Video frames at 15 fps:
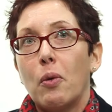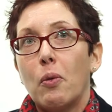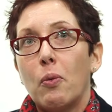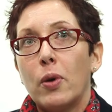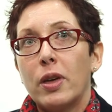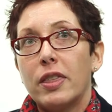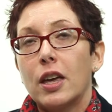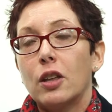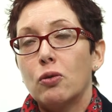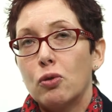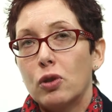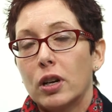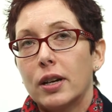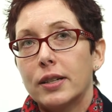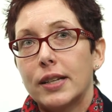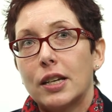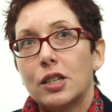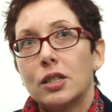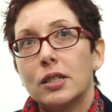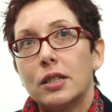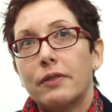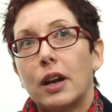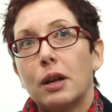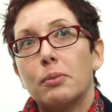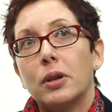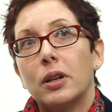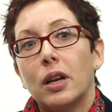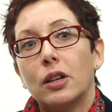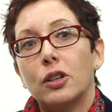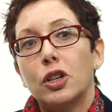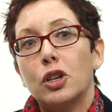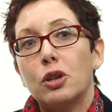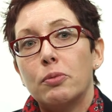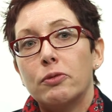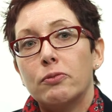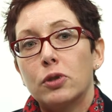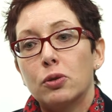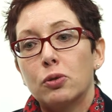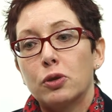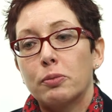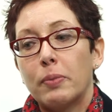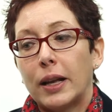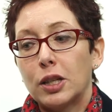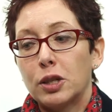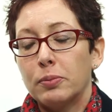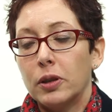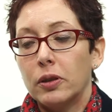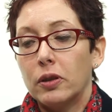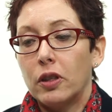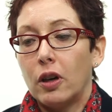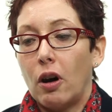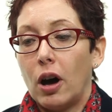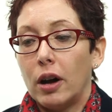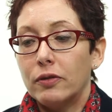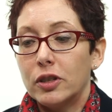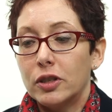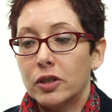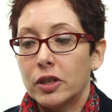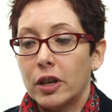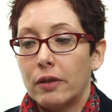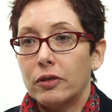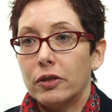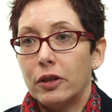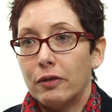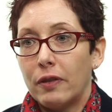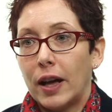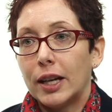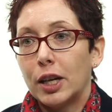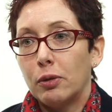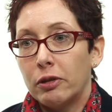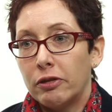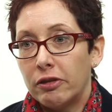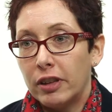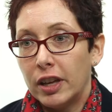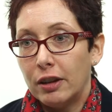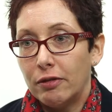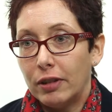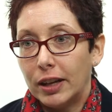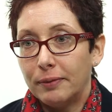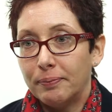within organisation development and human resource management that I've discovered the value of theory.